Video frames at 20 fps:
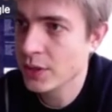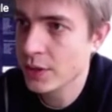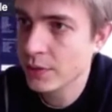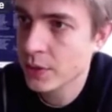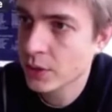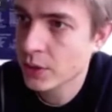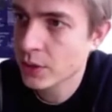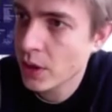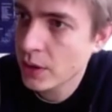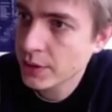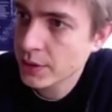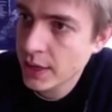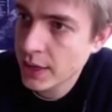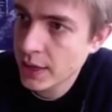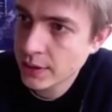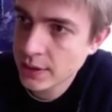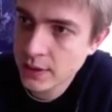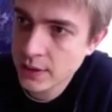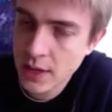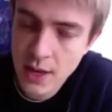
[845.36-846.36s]
a different
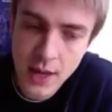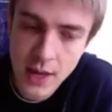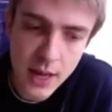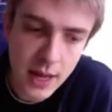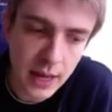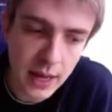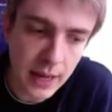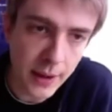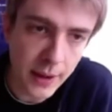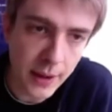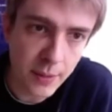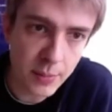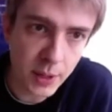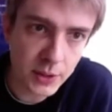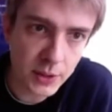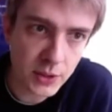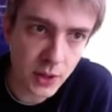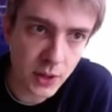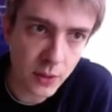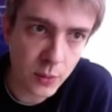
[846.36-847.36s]
context,
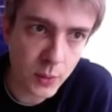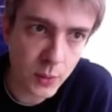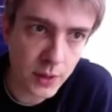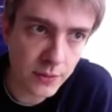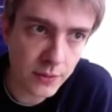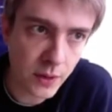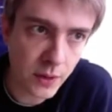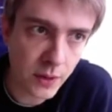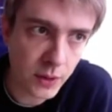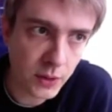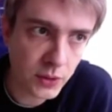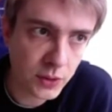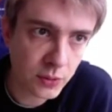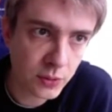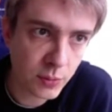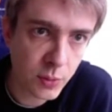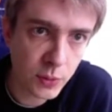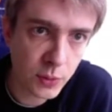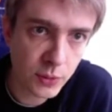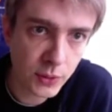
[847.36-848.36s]
but with
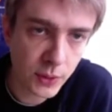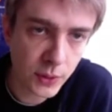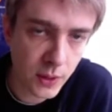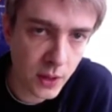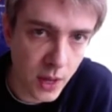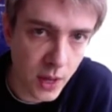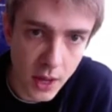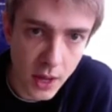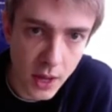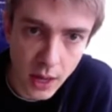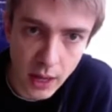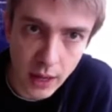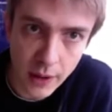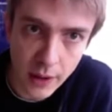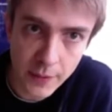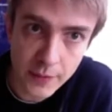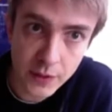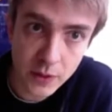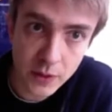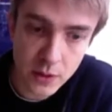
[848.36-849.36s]
smooth
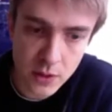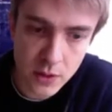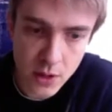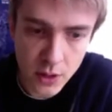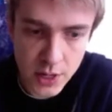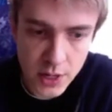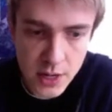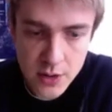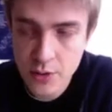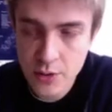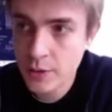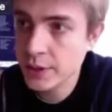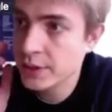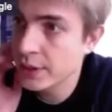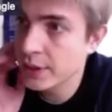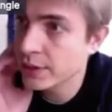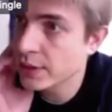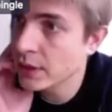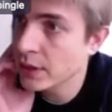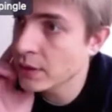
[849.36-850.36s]

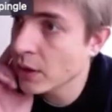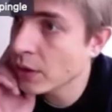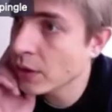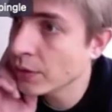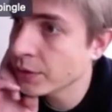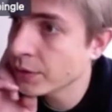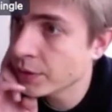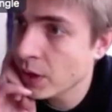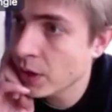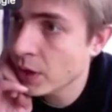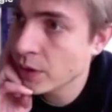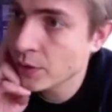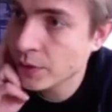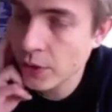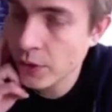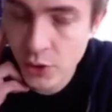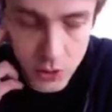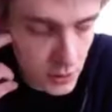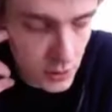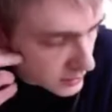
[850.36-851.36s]
non-linearities. And
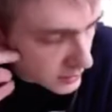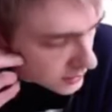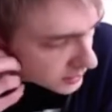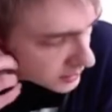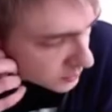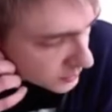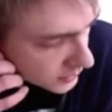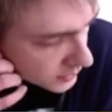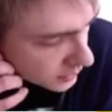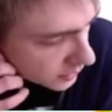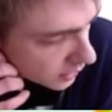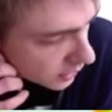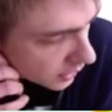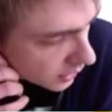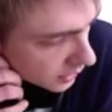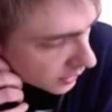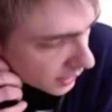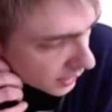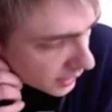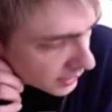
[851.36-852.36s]
unfortunately,
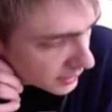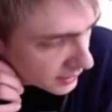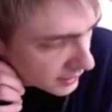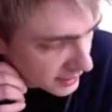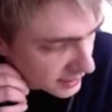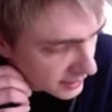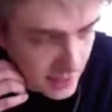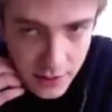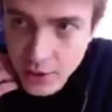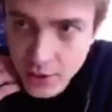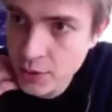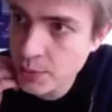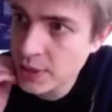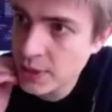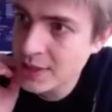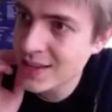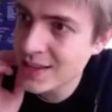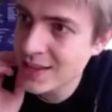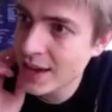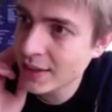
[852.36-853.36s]
I cannot be
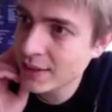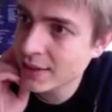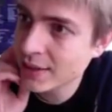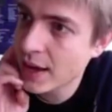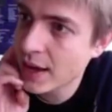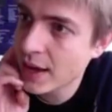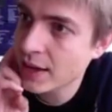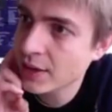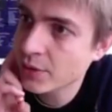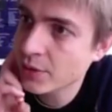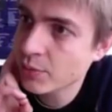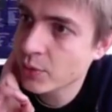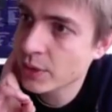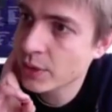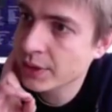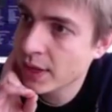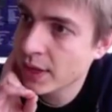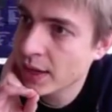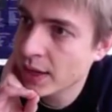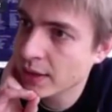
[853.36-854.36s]
yet as
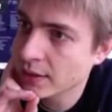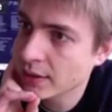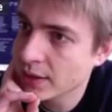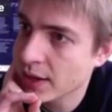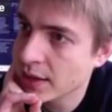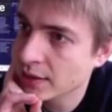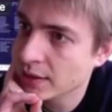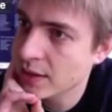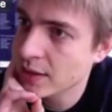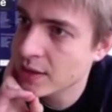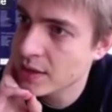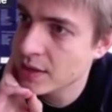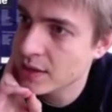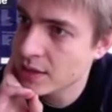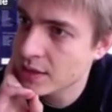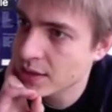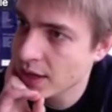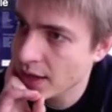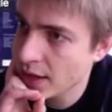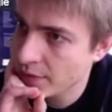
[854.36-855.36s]
precise as in
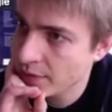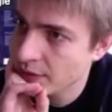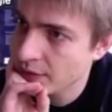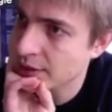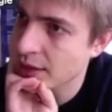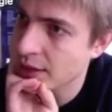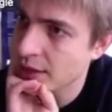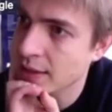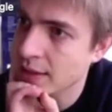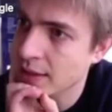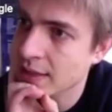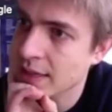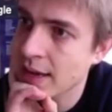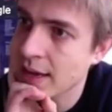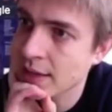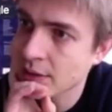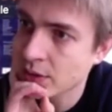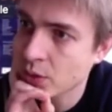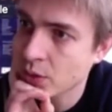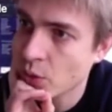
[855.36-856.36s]
the Heaviside
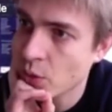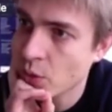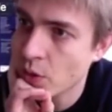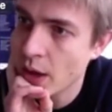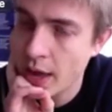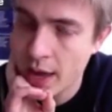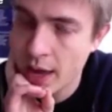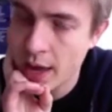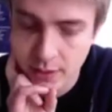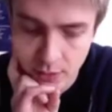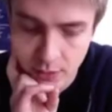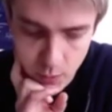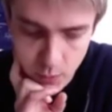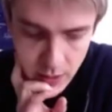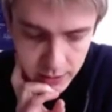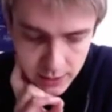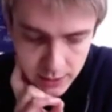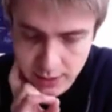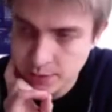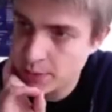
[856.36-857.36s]
case or as
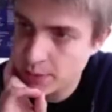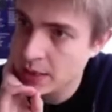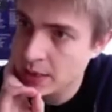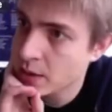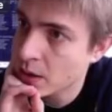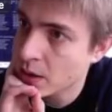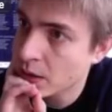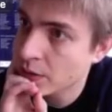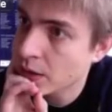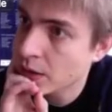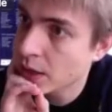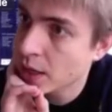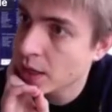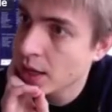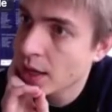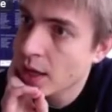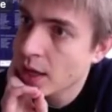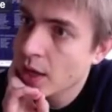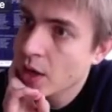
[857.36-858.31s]
what has been done